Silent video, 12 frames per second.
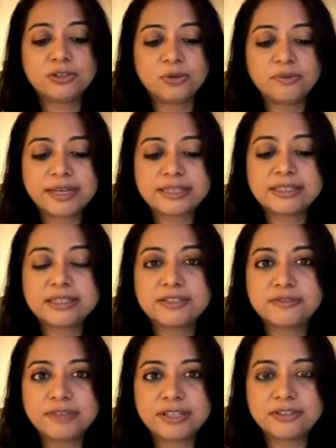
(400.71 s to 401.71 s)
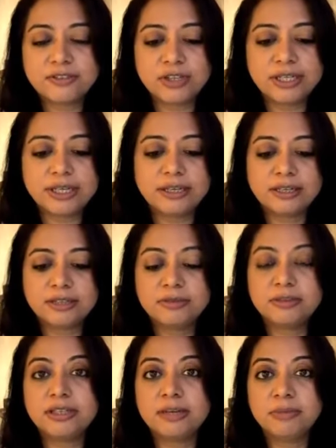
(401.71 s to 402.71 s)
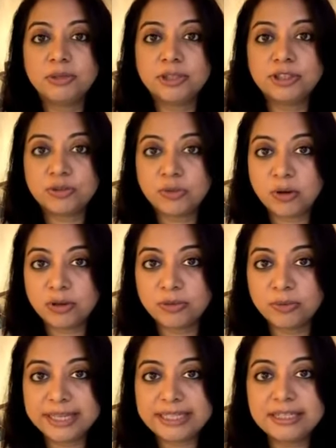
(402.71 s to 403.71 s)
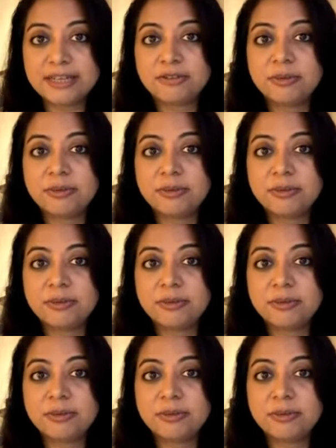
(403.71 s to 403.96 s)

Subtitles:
Covaxin's phase 3 data to the WHO on Wednesday.